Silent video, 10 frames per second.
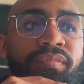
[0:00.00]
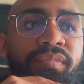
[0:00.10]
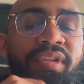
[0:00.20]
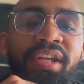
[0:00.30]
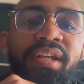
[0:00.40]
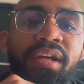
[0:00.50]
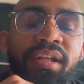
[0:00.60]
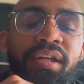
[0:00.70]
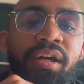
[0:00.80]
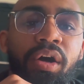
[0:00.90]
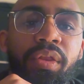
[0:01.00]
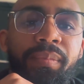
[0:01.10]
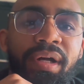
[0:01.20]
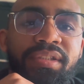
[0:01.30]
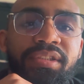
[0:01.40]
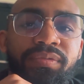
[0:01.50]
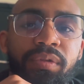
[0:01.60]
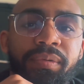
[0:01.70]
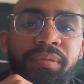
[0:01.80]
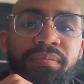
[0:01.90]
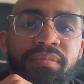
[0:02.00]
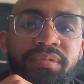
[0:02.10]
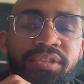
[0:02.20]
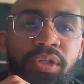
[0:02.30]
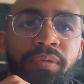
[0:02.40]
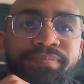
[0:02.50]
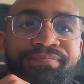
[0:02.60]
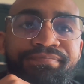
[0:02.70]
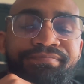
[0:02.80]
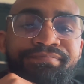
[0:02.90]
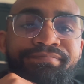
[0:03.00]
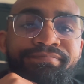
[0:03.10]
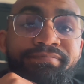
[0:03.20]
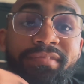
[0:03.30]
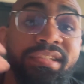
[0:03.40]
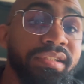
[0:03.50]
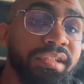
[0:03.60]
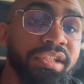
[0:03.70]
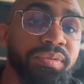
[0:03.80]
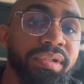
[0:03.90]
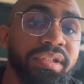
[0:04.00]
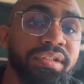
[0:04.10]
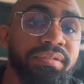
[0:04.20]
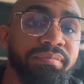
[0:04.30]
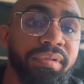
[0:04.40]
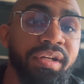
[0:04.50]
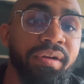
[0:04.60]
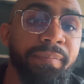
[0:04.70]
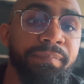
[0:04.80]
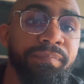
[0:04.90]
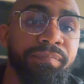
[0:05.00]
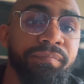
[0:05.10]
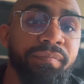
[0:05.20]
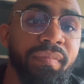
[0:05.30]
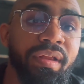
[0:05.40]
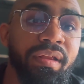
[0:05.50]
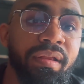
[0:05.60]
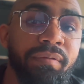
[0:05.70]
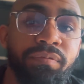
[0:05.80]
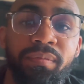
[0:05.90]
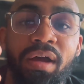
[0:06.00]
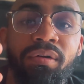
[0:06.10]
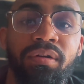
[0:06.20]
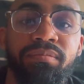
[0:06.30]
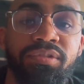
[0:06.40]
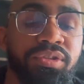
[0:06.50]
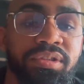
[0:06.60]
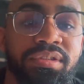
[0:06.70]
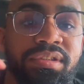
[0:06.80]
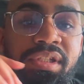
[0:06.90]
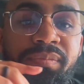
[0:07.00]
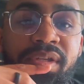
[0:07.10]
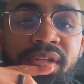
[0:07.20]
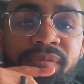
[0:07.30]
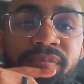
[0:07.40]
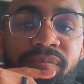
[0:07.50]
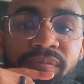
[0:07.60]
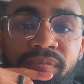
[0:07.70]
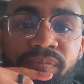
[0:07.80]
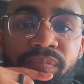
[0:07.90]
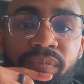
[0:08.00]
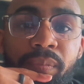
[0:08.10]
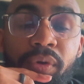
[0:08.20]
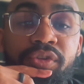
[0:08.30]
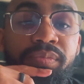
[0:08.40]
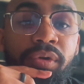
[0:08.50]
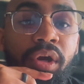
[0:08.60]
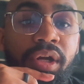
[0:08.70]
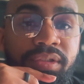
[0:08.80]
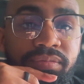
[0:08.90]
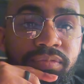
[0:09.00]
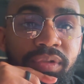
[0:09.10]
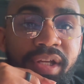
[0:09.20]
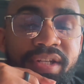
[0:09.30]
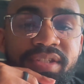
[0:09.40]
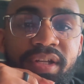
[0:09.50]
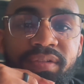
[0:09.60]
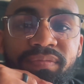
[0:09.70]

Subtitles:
didn't click all the boxes for me. So it is what it is. But anyway, from now on, you'll see me post more art related stuff.